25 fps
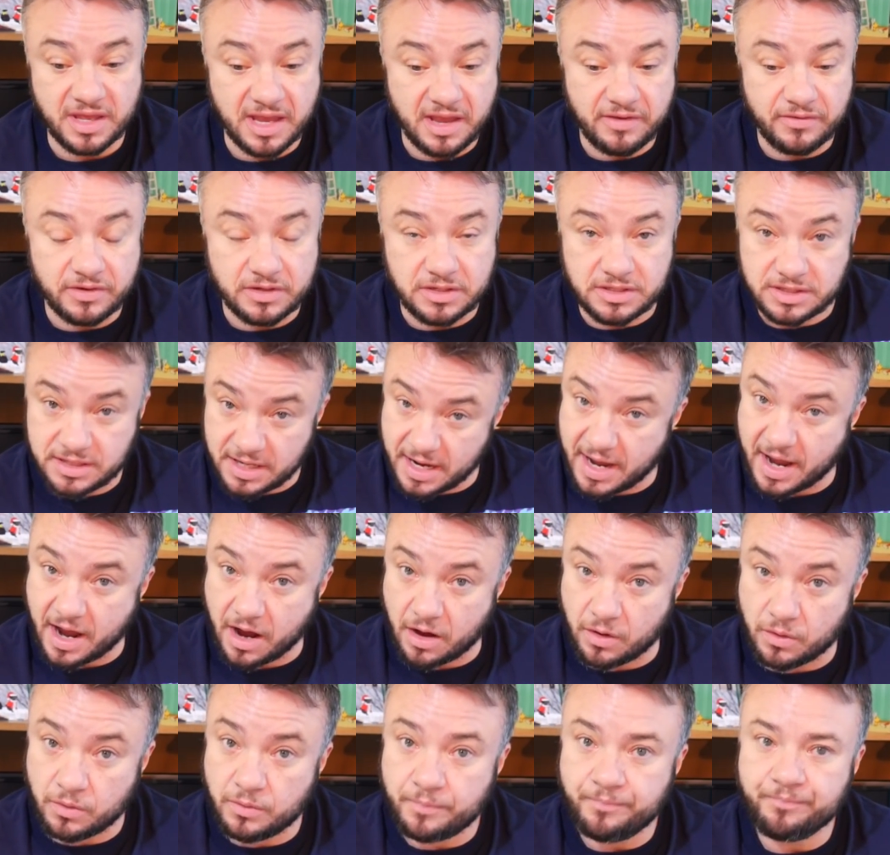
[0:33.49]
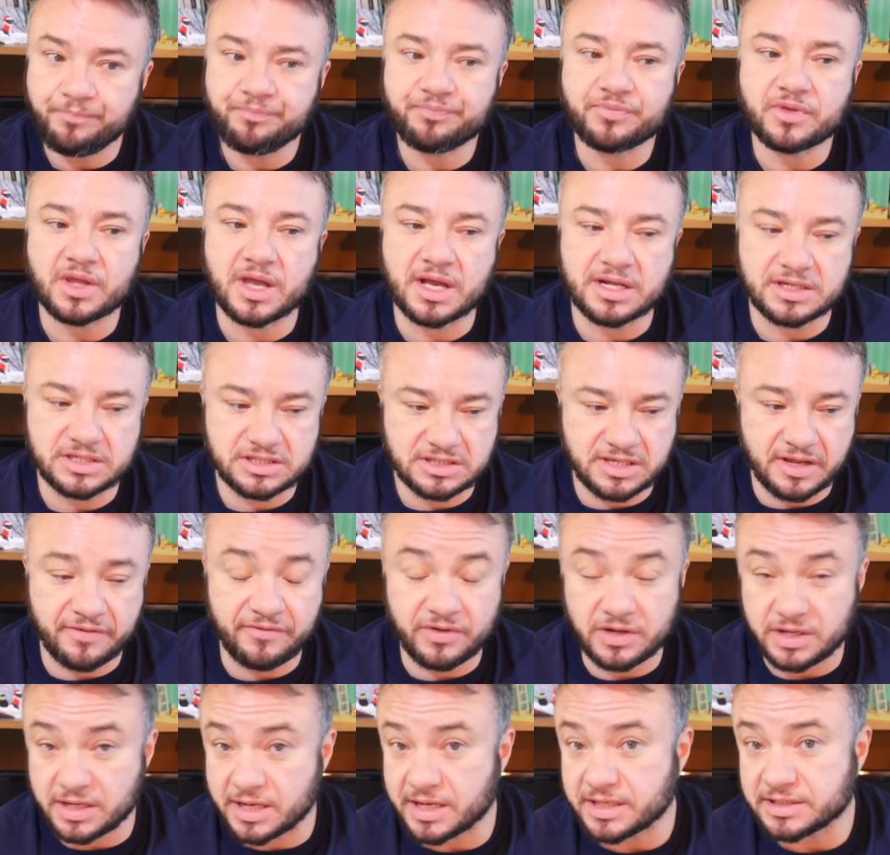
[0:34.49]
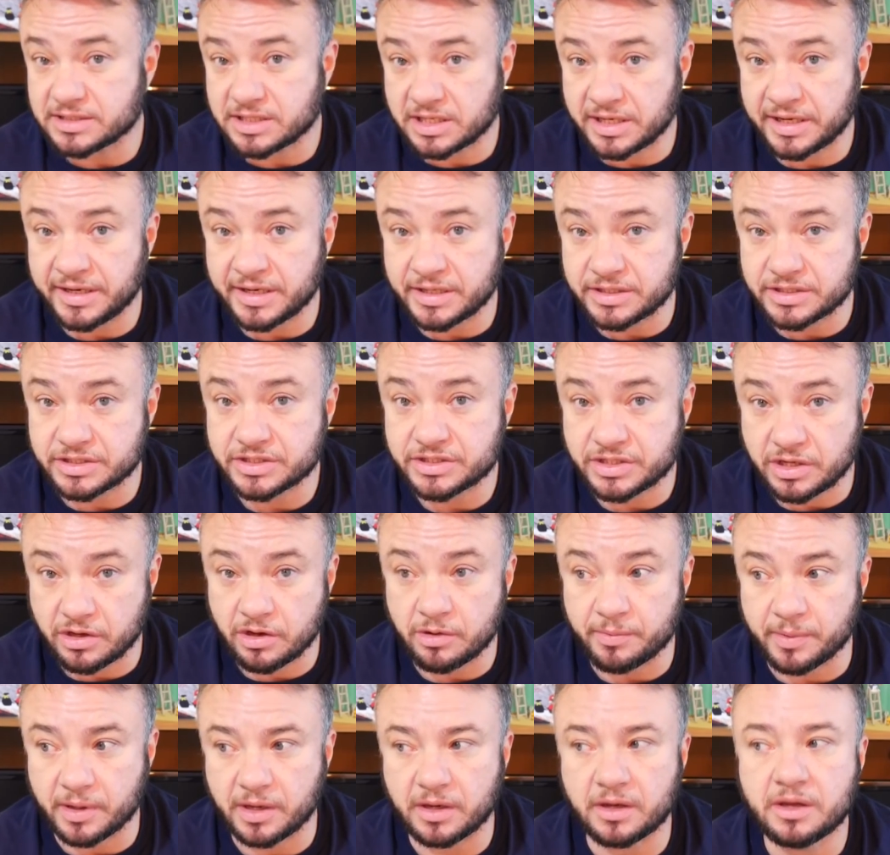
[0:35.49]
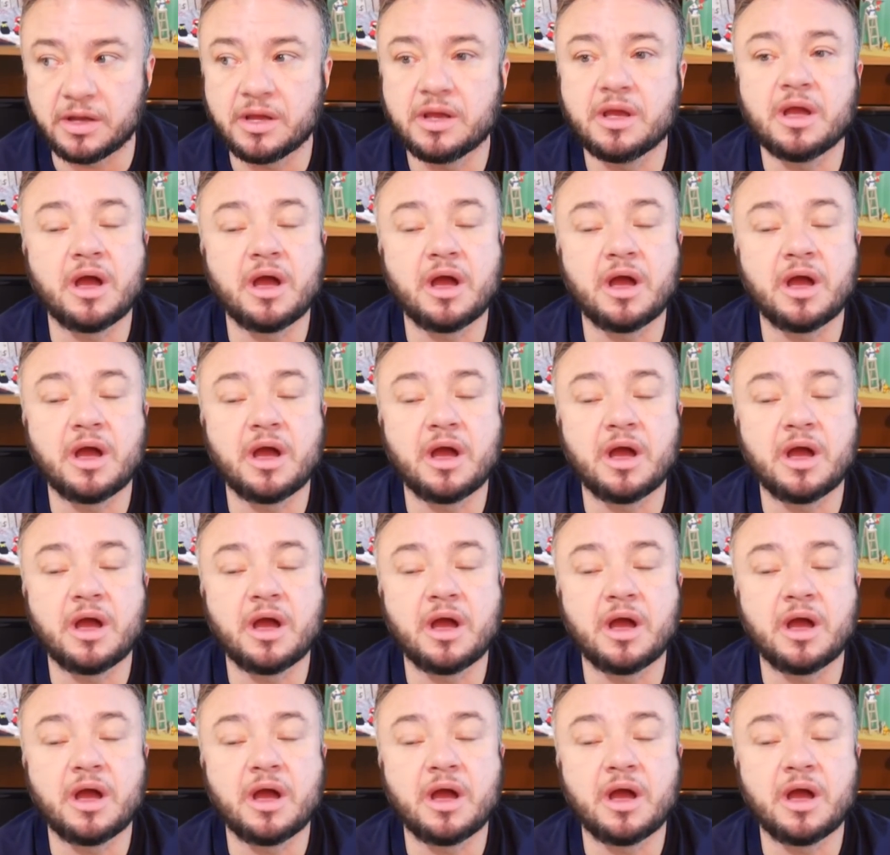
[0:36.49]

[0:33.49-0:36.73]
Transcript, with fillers: Even now, at seven years clean and sober,